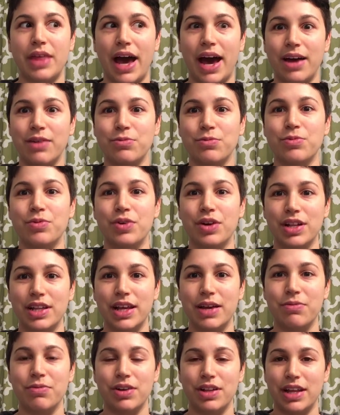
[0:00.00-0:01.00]
that
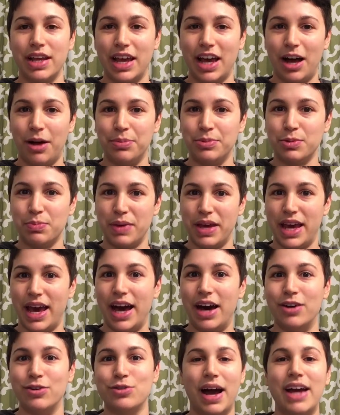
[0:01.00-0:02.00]
really, really helped me
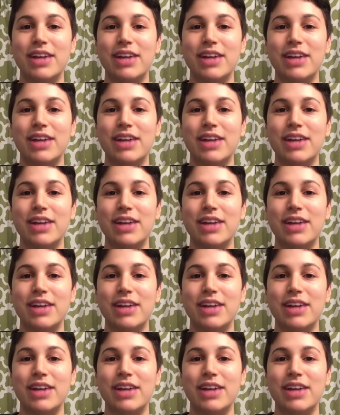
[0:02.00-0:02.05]
out.